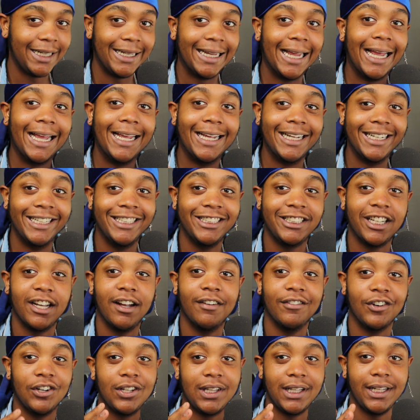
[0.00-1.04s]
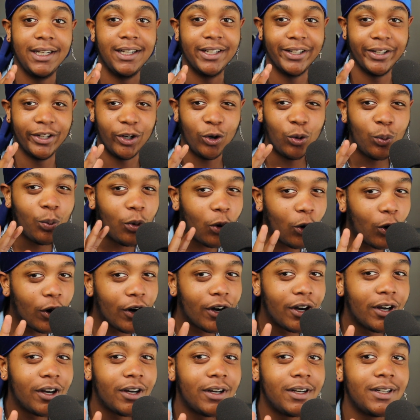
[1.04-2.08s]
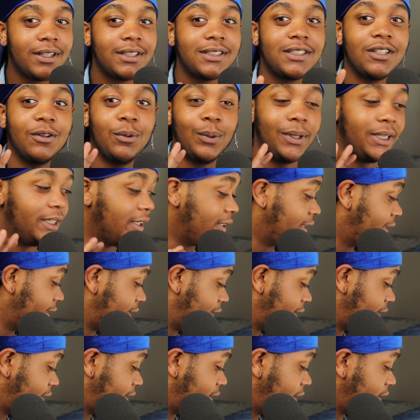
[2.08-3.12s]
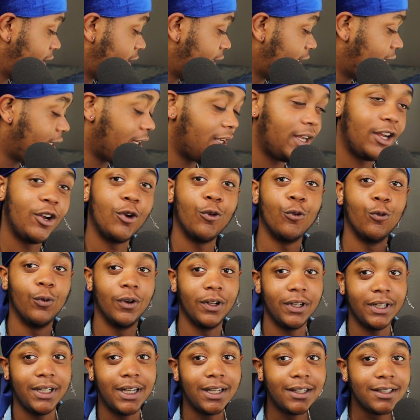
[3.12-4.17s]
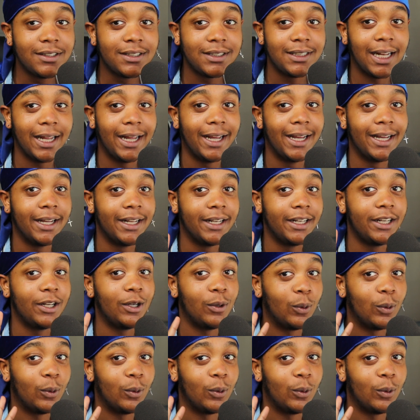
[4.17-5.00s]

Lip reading: gauge everything a little more so we could really understand